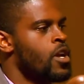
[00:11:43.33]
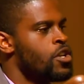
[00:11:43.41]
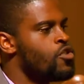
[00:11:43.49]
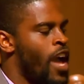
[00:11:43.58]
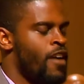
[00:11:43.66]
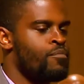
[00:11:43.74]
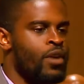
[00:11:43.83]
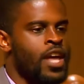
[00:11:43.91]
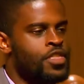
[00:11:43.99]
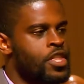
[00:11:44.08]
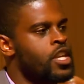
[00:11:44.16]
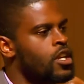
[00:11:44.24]
You have
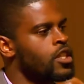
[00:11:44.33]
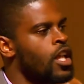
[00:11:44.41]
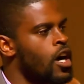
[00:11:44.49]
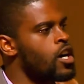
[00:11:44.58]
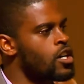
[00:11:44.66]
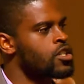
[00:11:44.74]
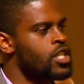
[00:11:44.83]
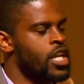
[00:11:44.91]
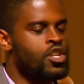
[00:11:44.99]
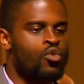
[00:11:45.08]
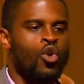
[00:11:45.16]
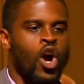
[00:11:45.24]
breath in your lungs and
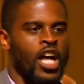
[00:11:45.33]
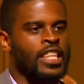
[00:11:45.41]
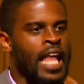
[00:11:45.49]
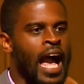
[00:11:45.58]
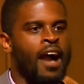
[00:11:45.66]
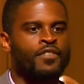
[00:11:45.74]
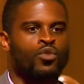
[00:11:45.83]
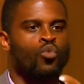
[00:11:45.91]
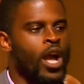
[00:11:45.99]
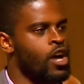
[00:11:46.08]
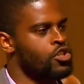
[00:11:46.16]
you are alive and well.